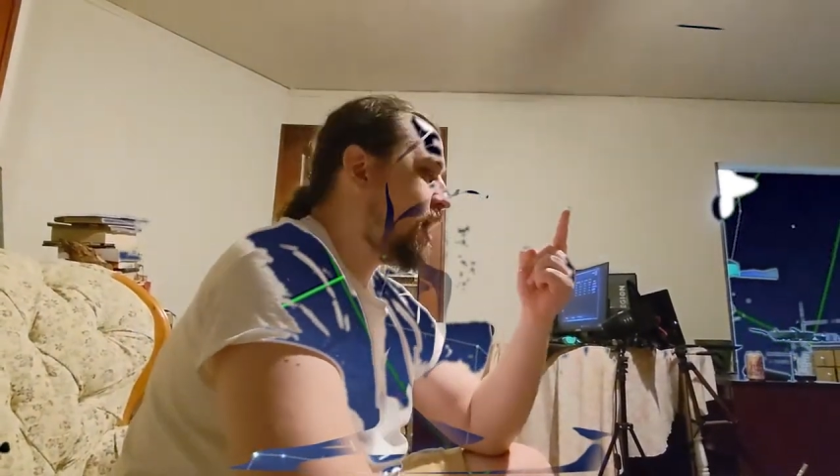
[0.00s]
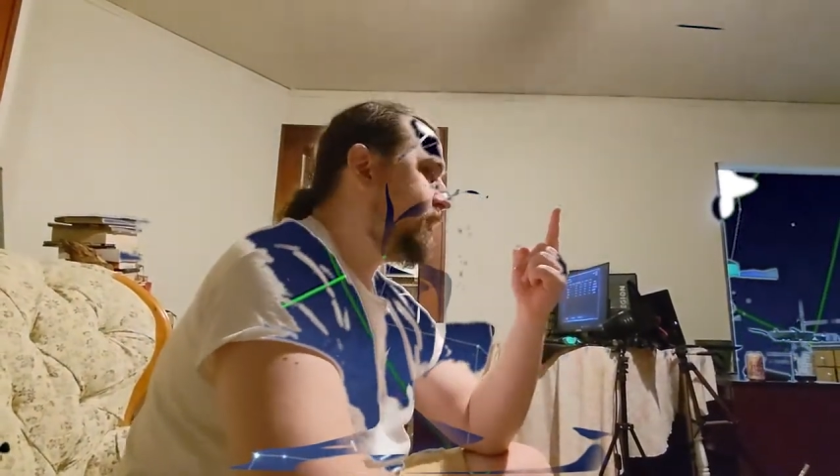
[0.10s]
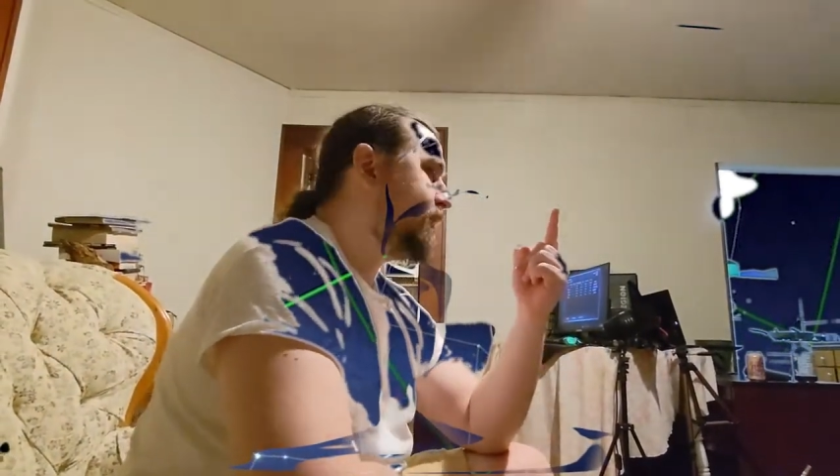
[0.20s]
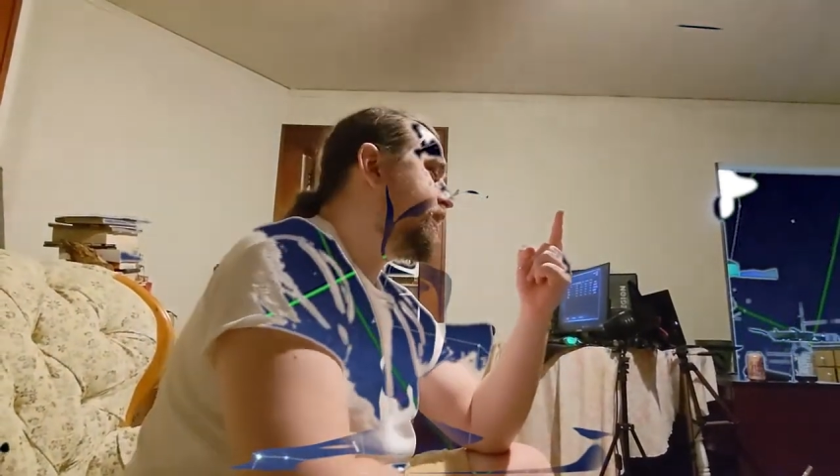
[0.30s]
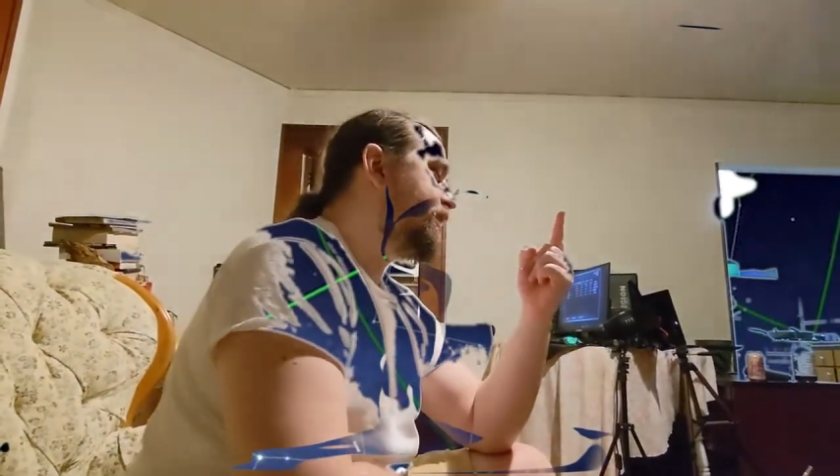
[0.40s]

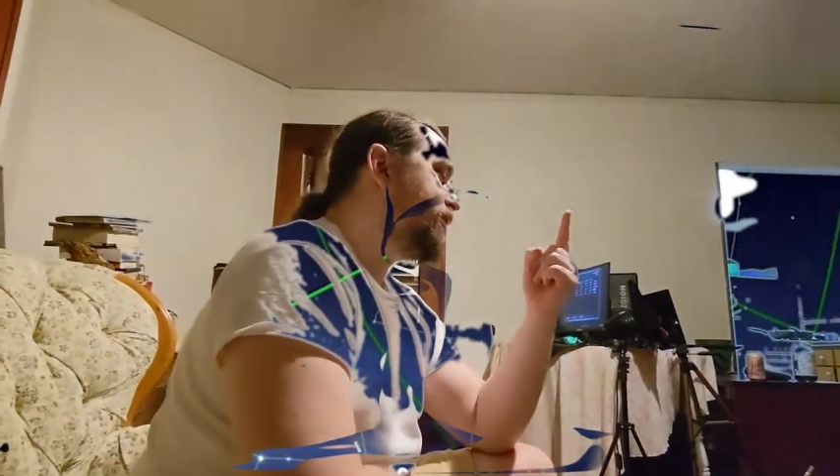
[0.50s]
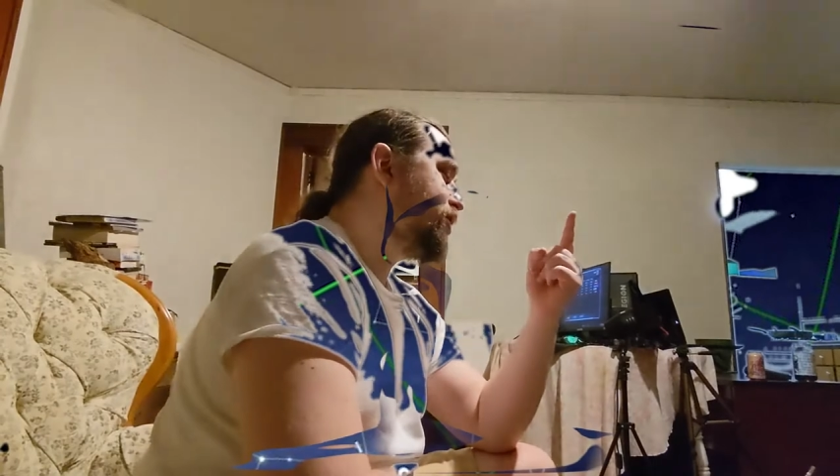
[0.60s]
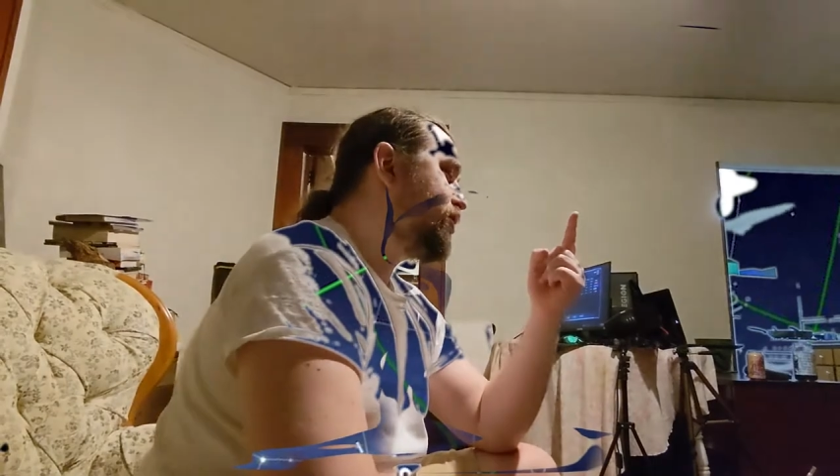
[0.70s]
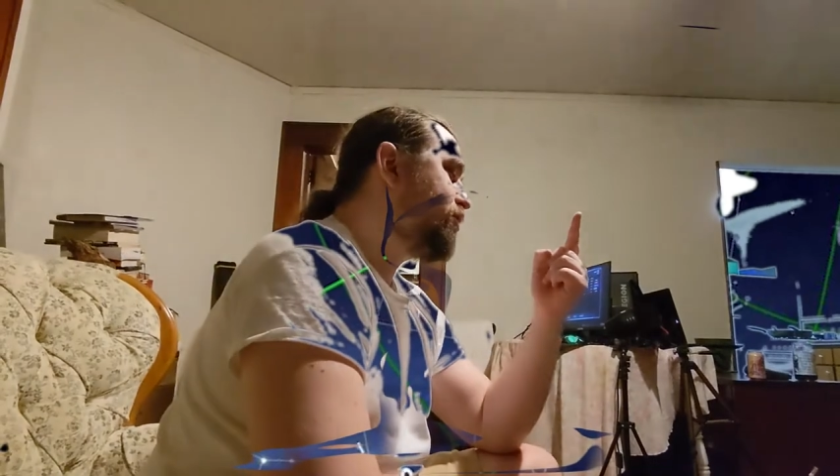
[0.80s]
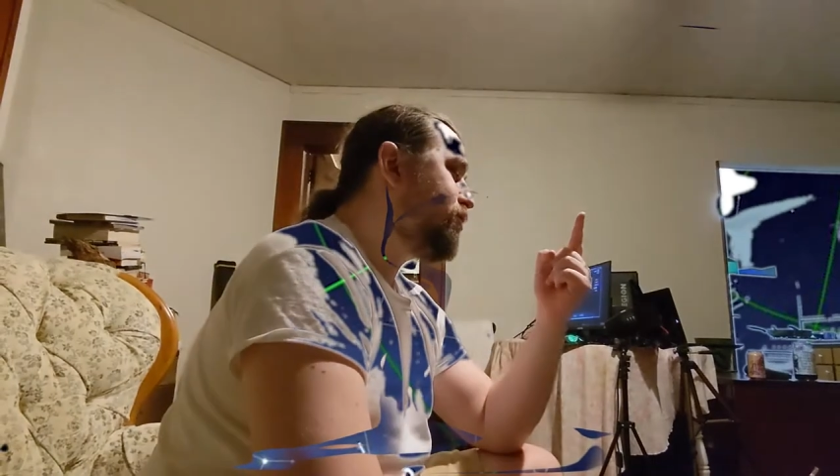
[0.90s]
I need
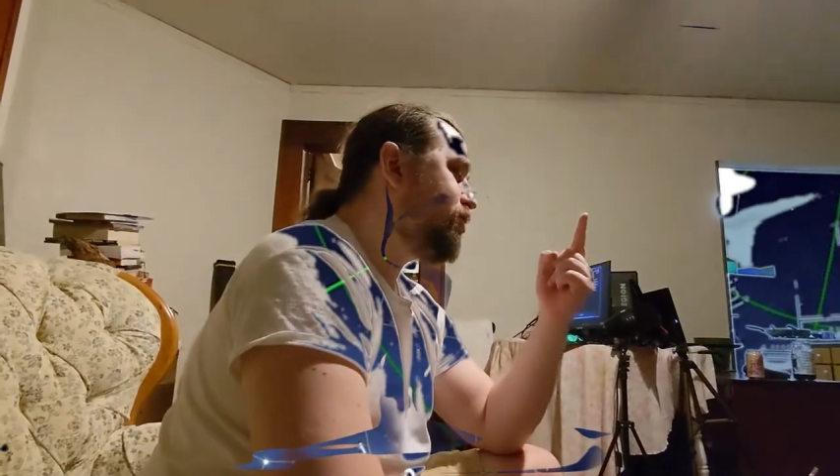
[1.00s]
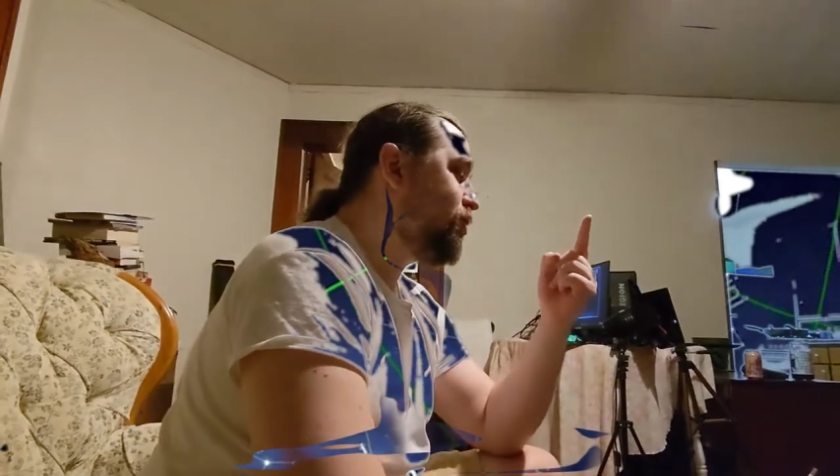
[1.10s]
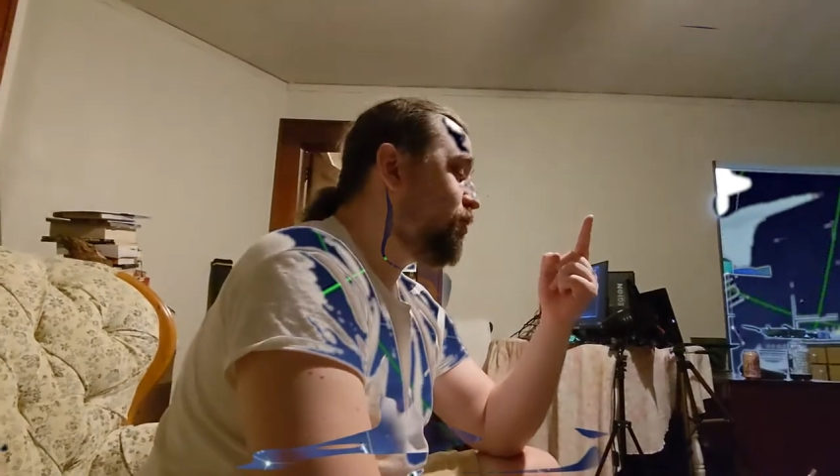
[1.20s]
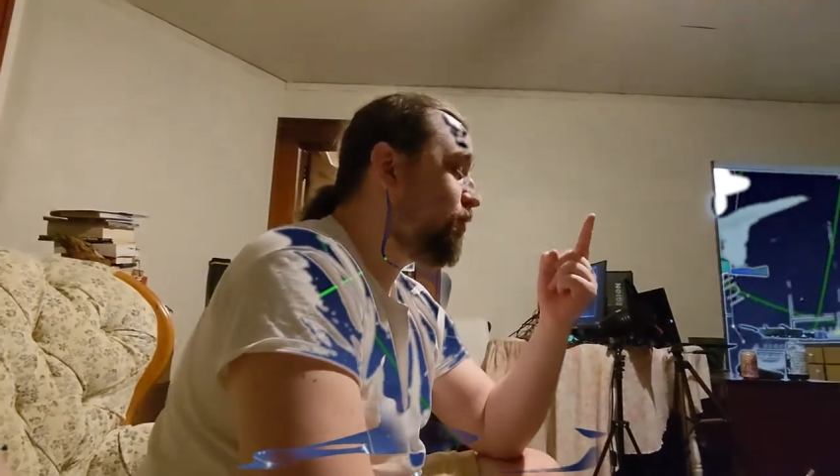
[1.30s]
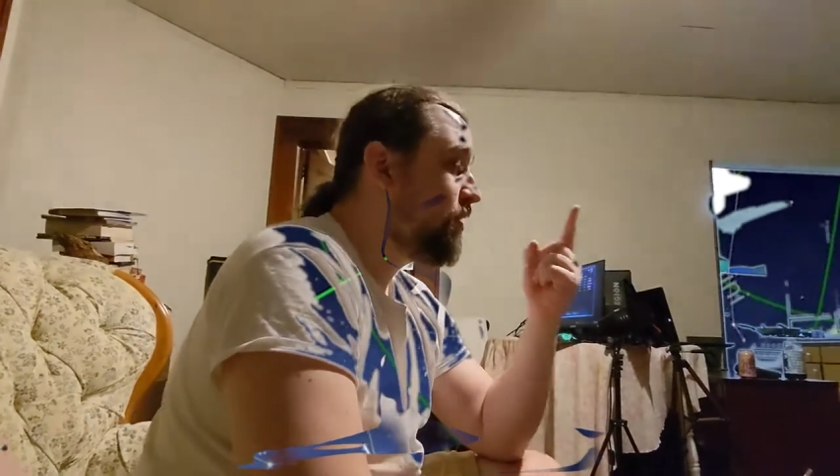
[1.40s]
you
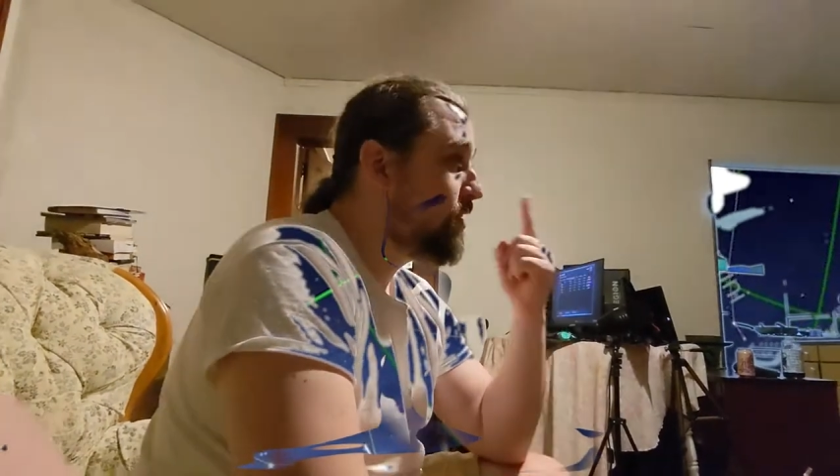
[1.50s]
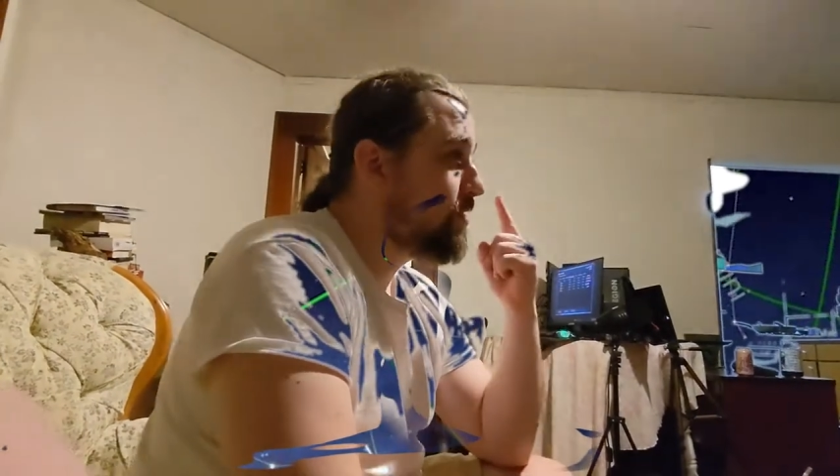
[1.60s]
to